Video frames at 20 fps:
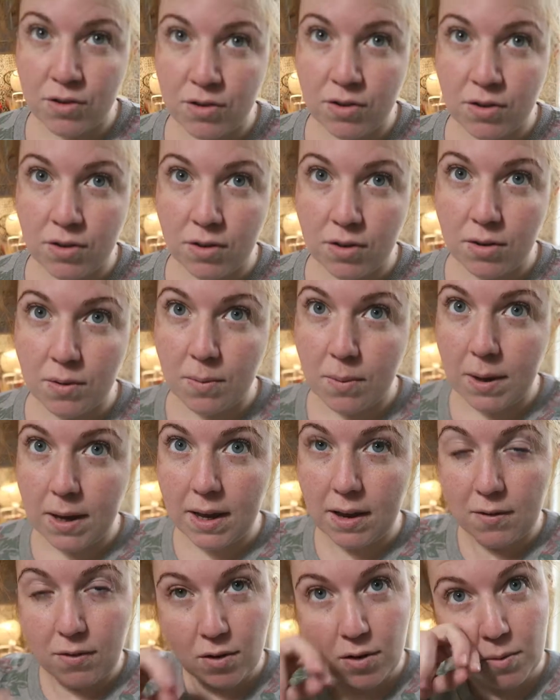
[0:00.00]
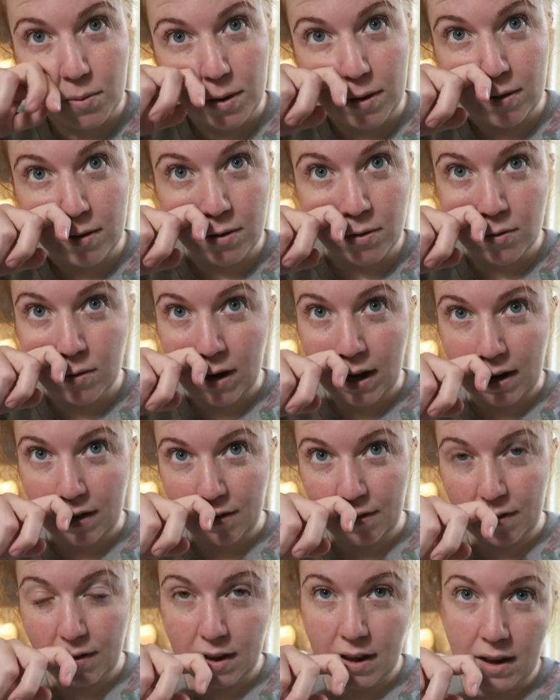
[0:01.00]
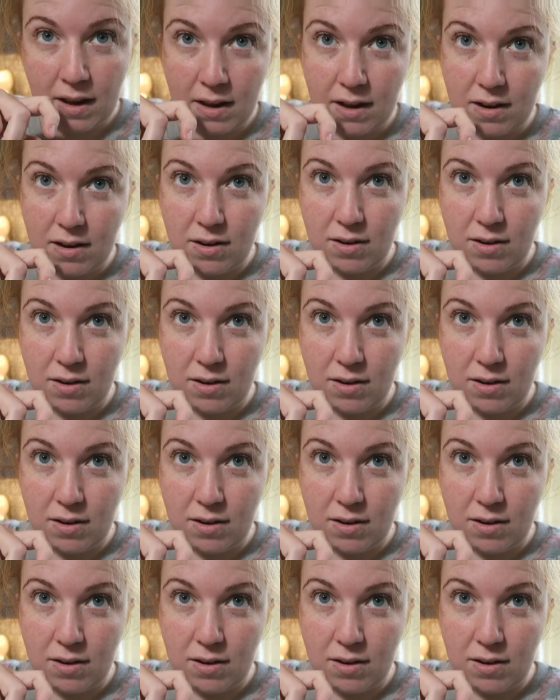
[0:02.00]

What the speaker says: Do you know the way a few weeks ago Alfie